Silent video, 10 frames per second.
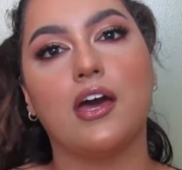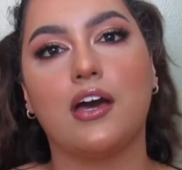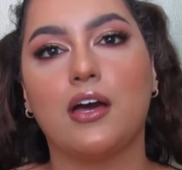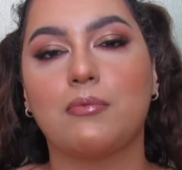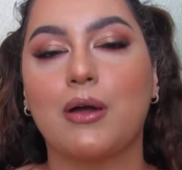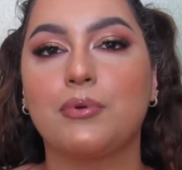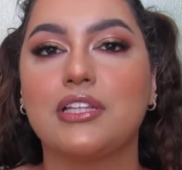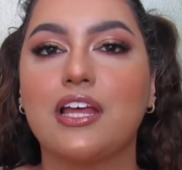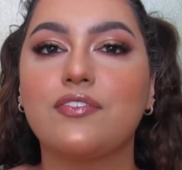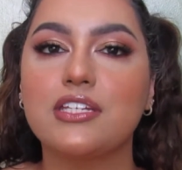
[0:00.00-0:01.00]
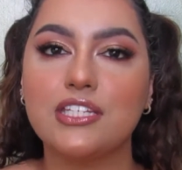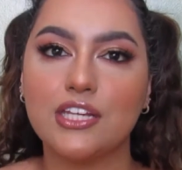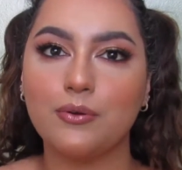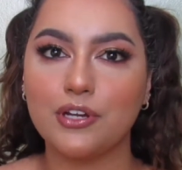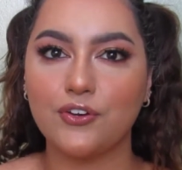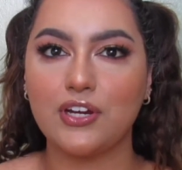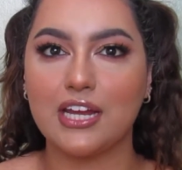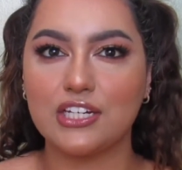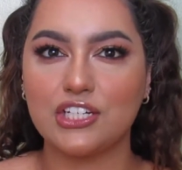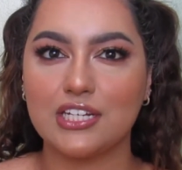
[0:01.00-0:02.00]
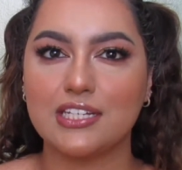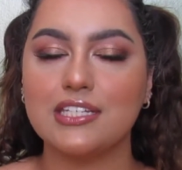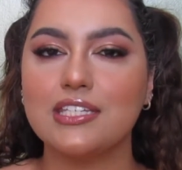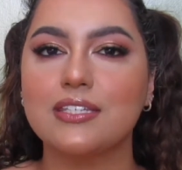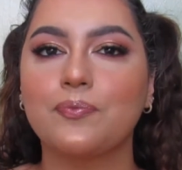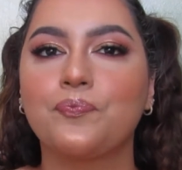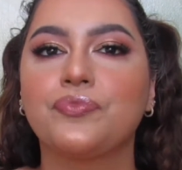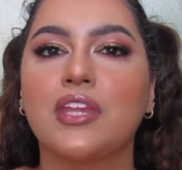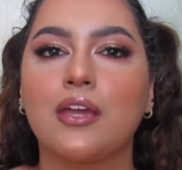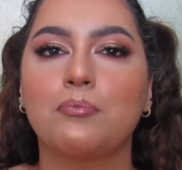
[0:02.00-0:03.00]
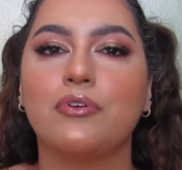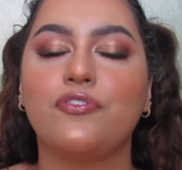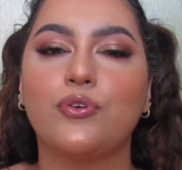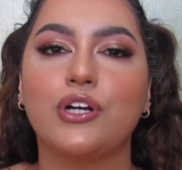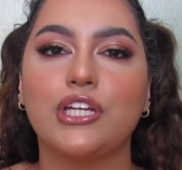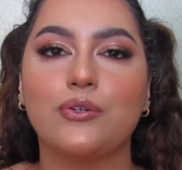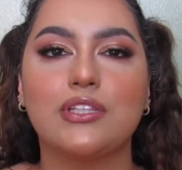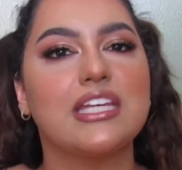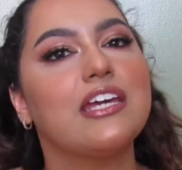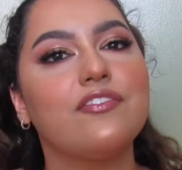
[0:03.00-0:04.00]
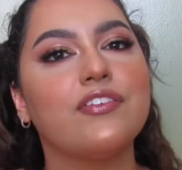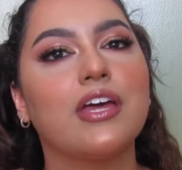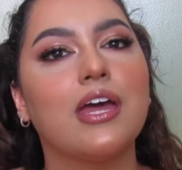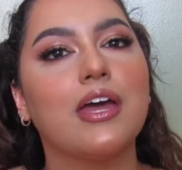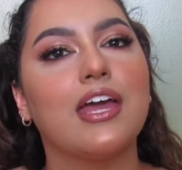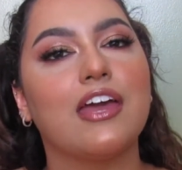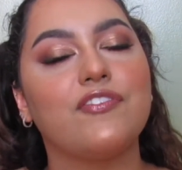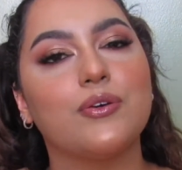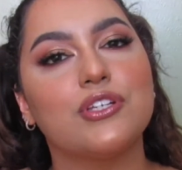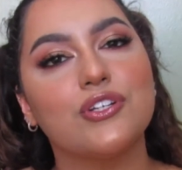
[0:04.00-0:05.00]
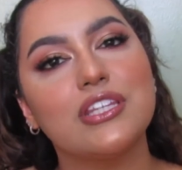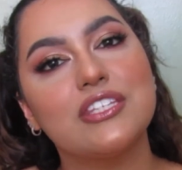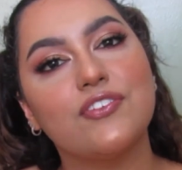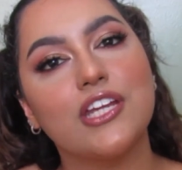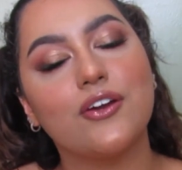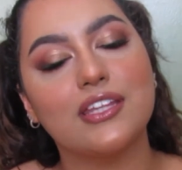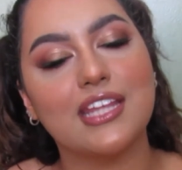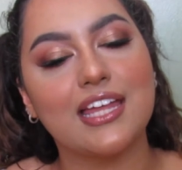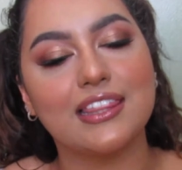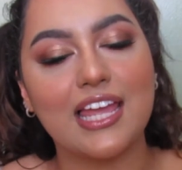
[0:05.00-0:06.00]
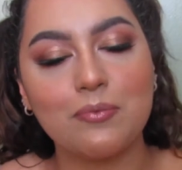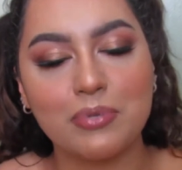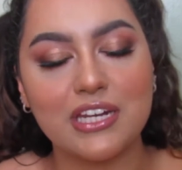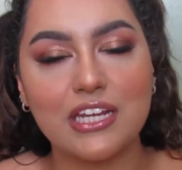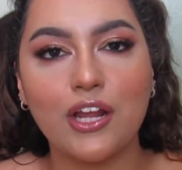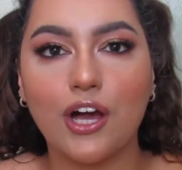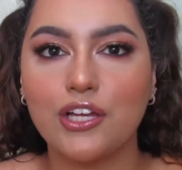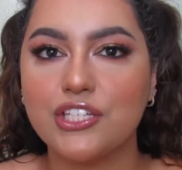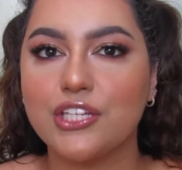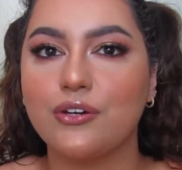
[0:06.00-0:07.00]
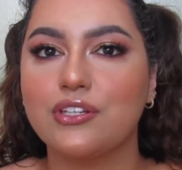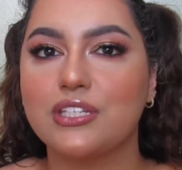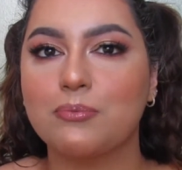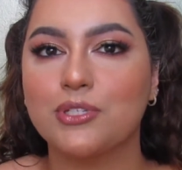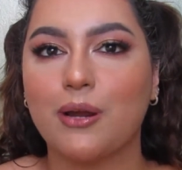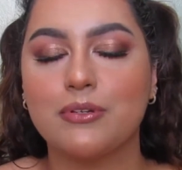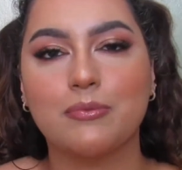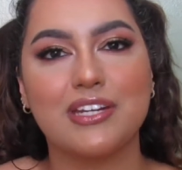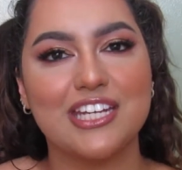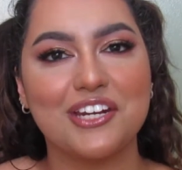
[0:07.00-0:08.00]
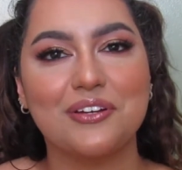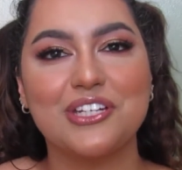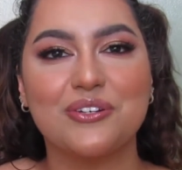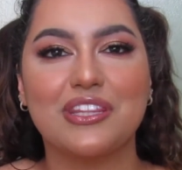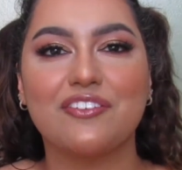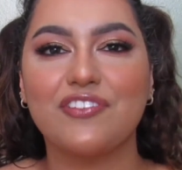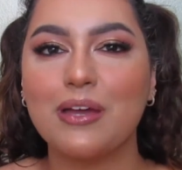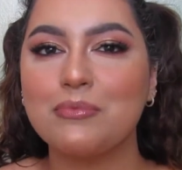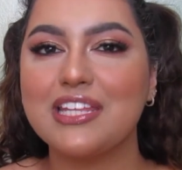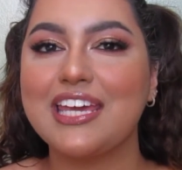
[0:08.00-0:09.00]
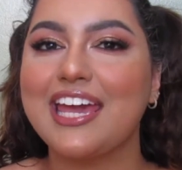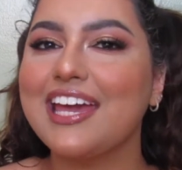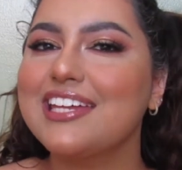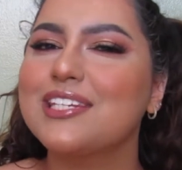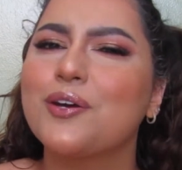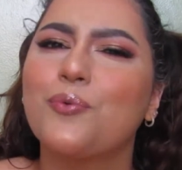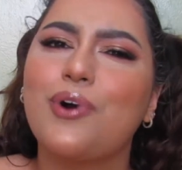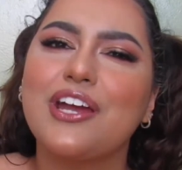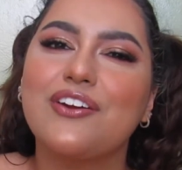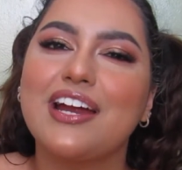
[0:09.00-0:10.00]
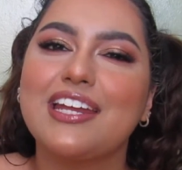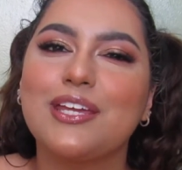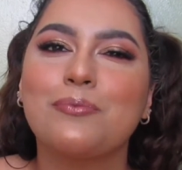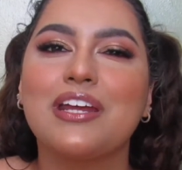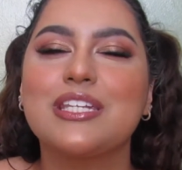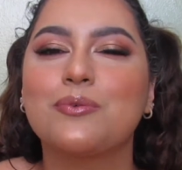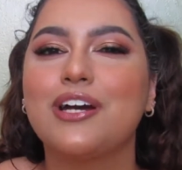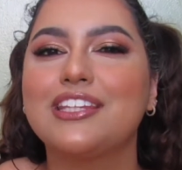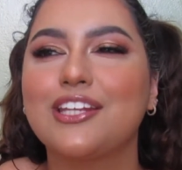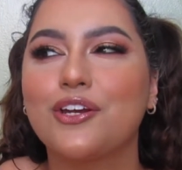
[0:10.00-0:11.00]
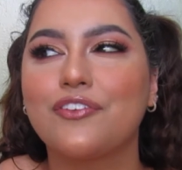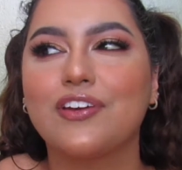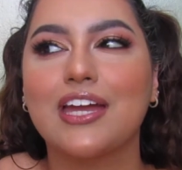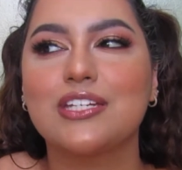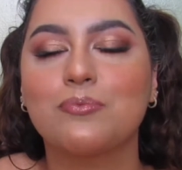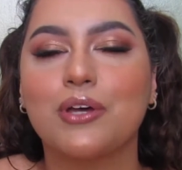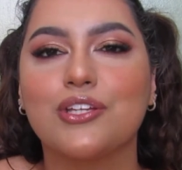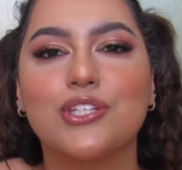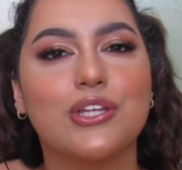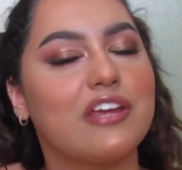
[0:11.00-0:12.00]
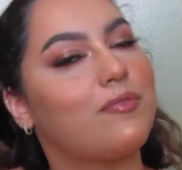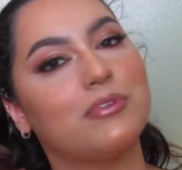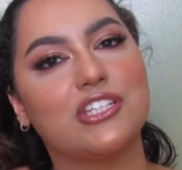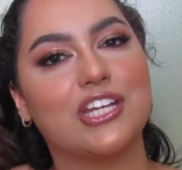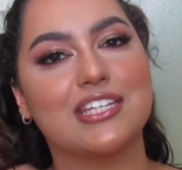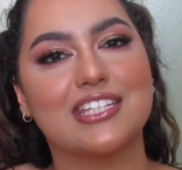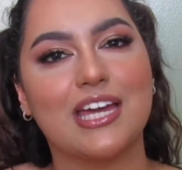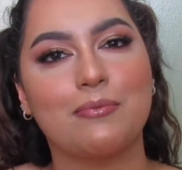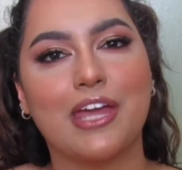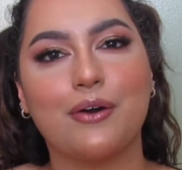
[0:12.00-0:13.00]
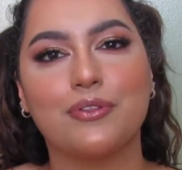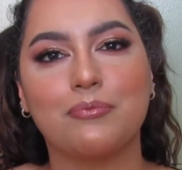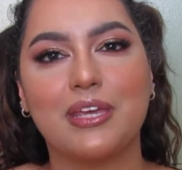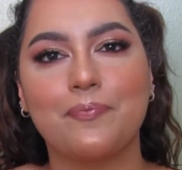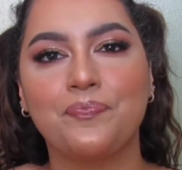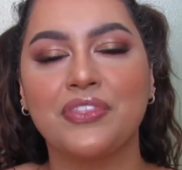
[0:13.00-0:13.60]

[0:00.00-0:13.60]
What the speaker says: I would love to see your recreations. Before you leave, if you enjoyed this video, hit that like button. Also, subscribe to my channel and join the family. And while you're at it, you might as well hit the notification bell so you never miss a chance of coming out with me.